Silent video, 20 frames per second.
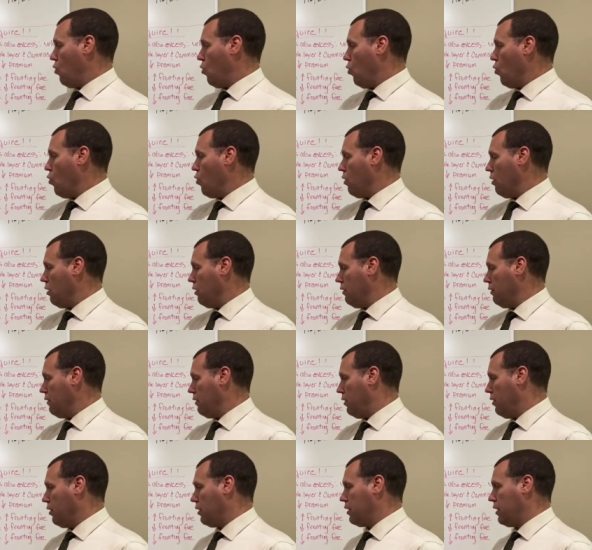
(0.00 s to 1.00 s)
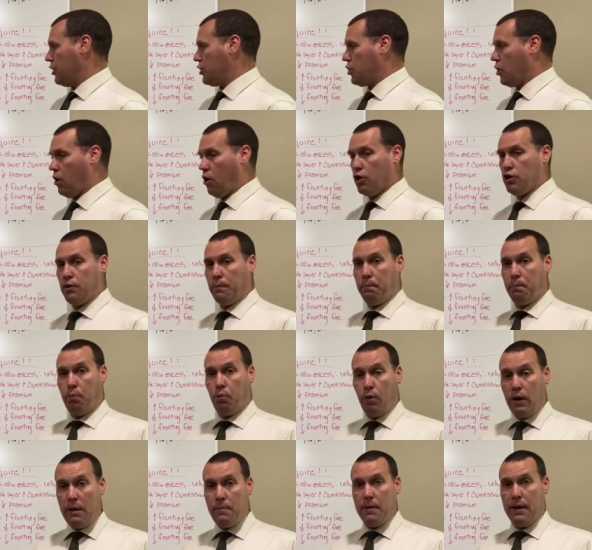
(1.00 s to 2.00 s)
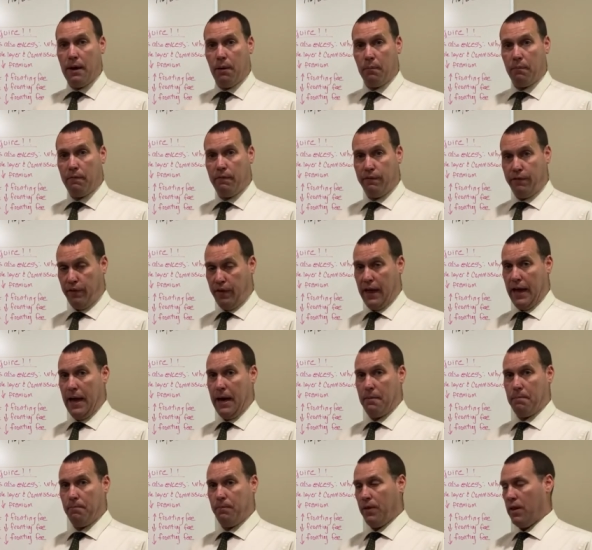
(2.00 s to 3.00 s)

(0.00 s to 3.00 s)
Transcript: or they're going to charge a premium for that.